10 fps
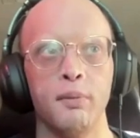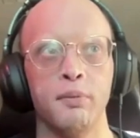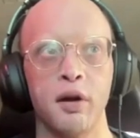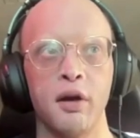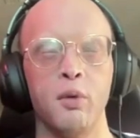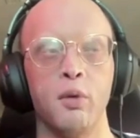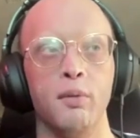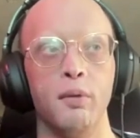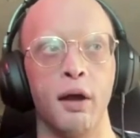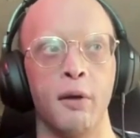pretty
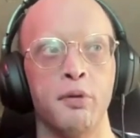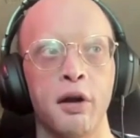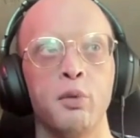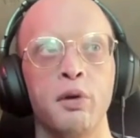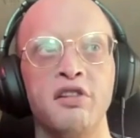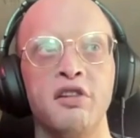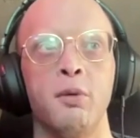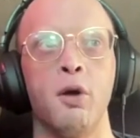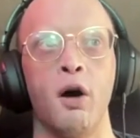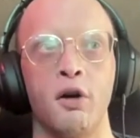
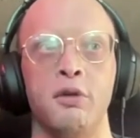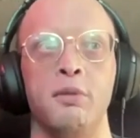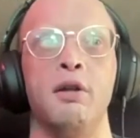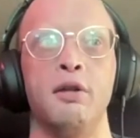reasonable argument